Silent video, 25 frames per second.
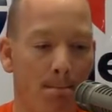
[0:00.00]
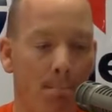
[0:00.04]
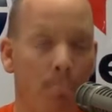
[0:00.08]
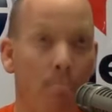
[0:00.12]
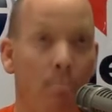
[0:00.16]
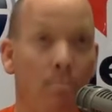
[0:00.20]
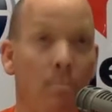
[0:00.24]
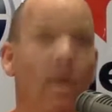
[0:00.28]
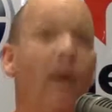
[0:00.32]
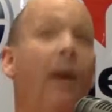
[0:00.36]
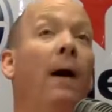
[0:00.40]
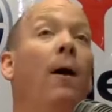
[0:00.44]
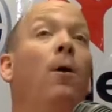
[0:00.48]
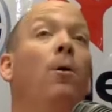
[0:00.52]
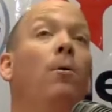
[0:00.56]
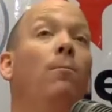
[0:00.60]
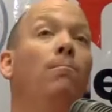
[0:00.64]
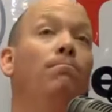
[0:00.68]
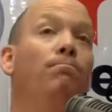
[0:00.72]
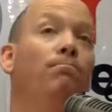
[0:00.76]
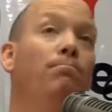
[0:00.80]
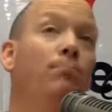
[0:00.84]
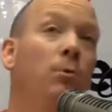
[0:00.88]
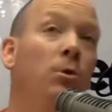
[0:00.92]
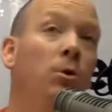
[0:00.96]
Now,
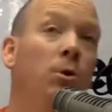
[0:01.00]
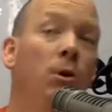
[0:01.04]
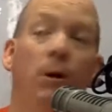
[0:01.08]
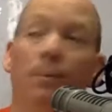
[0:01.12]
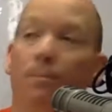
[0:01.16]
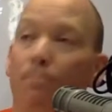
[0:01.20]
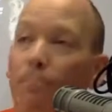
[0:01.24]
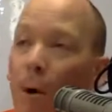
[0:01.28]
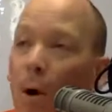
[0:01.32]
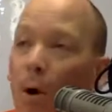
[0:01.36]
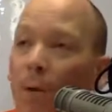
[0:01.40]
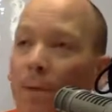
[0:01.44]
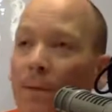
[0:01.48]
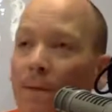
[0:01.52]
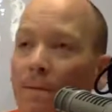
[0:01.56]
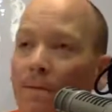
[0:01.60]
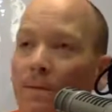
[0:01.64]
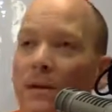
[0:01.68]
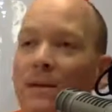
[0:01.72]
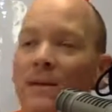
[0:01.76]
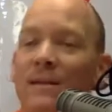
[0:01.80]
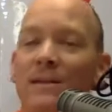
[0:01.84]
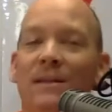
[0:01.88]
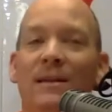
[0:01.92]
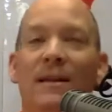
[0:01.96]
could both of
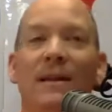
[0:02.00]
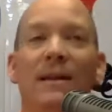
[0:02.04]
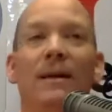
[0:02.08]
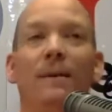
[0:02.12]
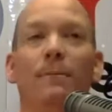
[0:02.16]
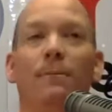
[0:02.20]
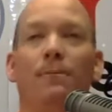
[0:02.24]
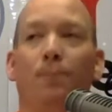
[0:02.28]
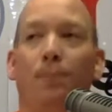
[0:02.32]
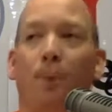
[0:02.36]
these teams